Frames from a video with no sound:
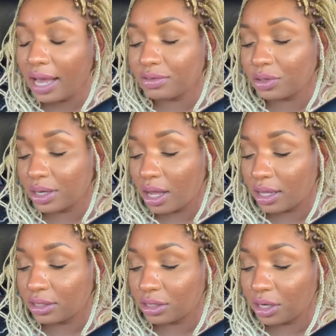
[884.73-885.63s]
After a
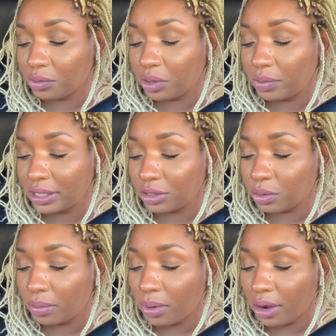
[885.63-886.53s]
concert, we went
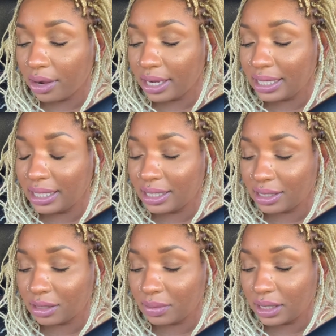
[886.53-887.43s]
to a bar and he
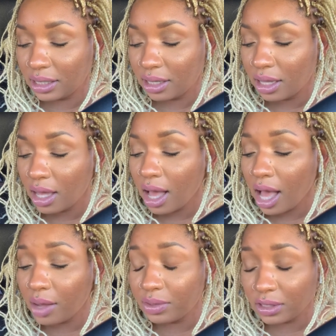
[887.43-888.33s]
kissed me.
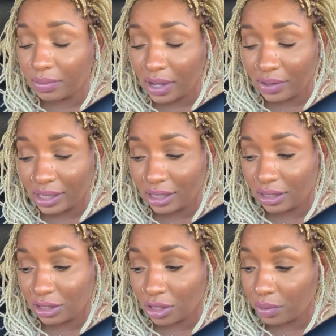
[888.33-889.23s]
I was married,
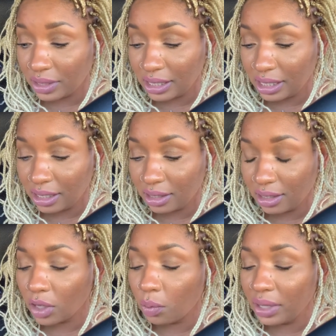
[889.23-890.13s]
so was he.
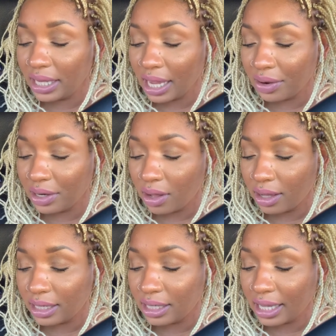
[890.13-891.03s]
We carried
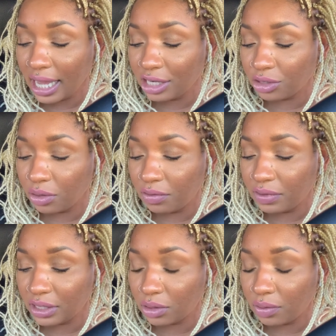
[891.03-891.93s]
on an occasional
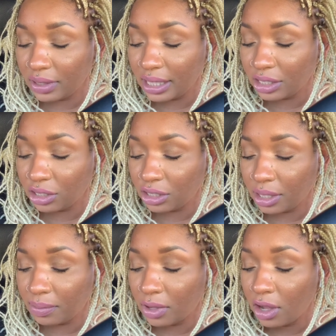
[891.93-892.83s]
physical relationship